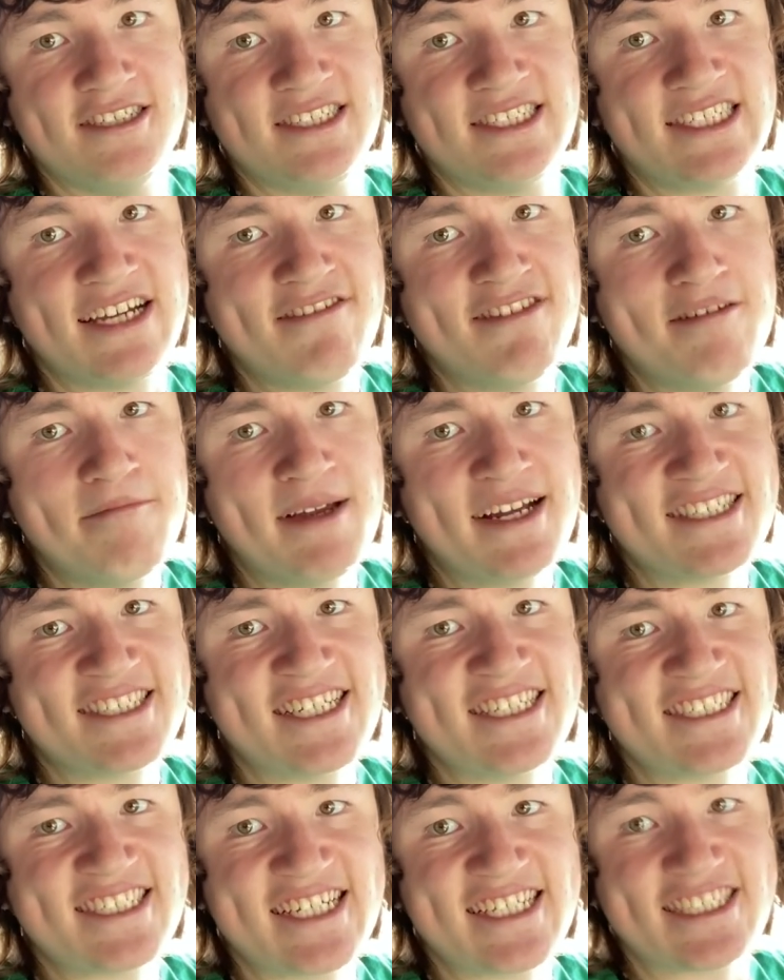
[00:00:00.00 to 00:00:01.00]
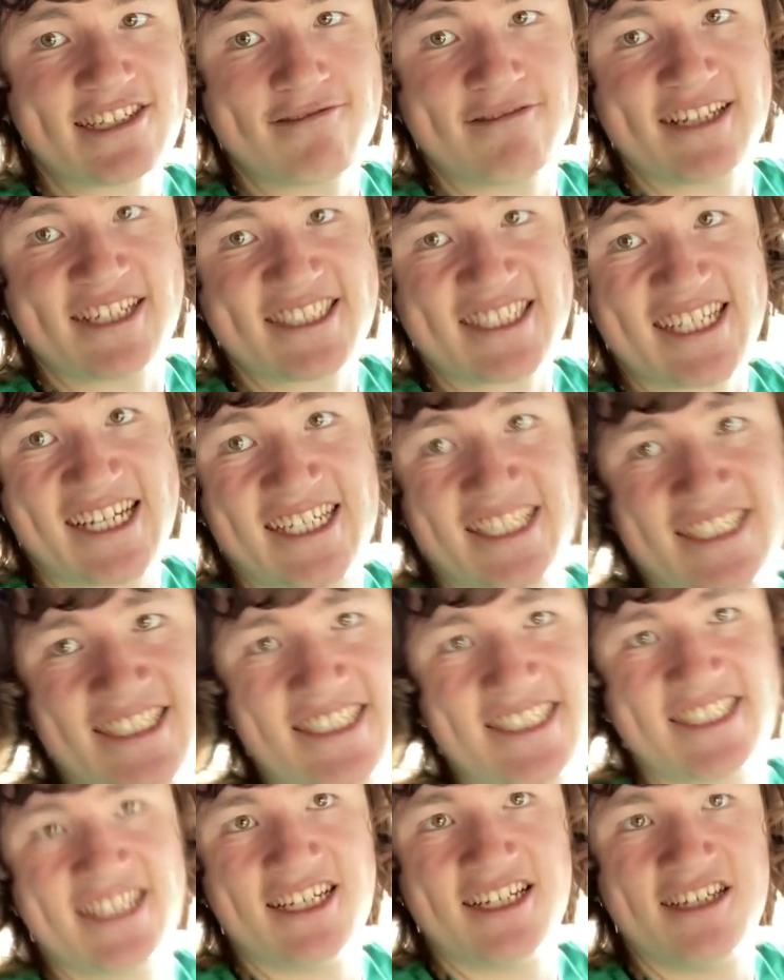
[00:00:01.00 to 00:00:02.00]
Definitely make things easier in this
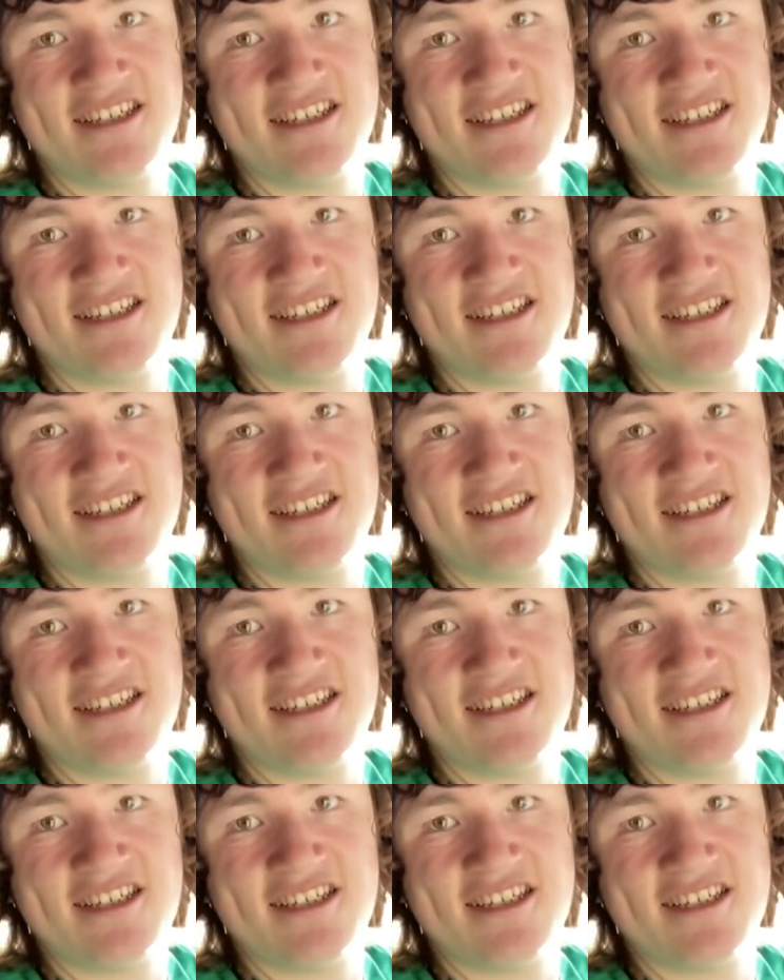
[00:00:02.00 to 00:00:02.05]
case.